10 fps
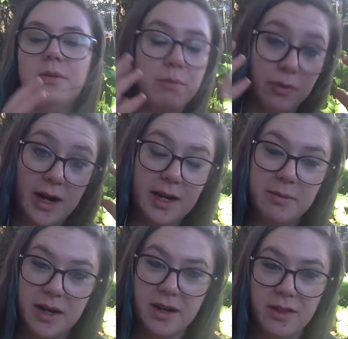brain
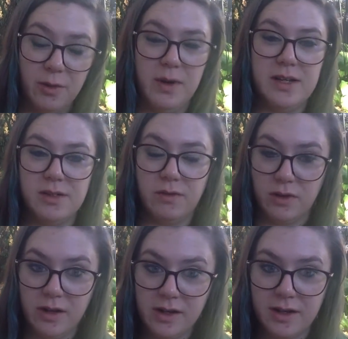might otherwise
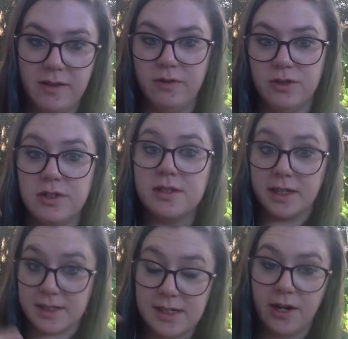overlook if you're just
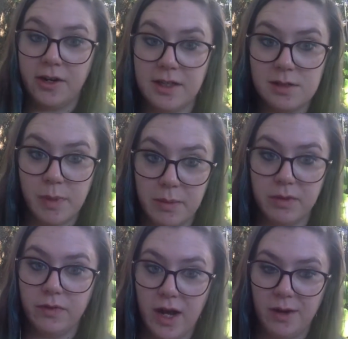like staring at the paper
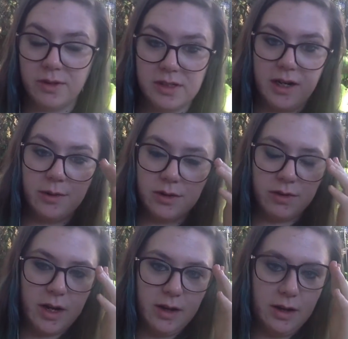for hours and hours,
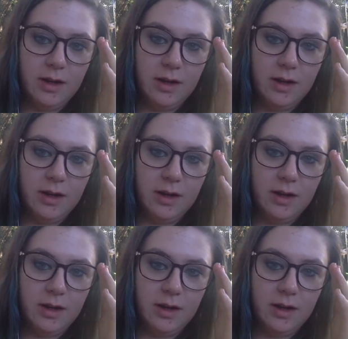right?